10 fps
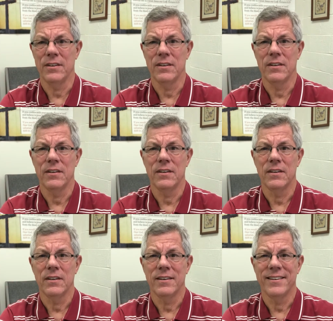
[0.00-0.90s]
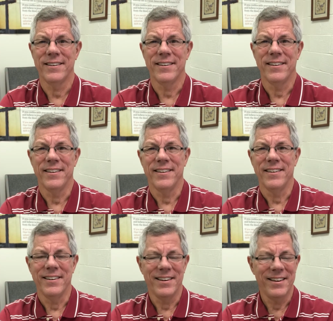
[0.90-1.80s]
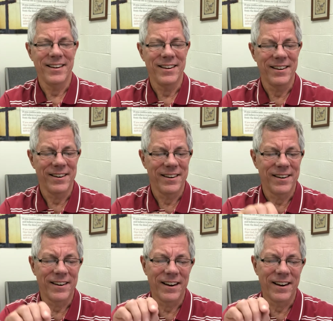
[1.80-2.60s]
[no speech]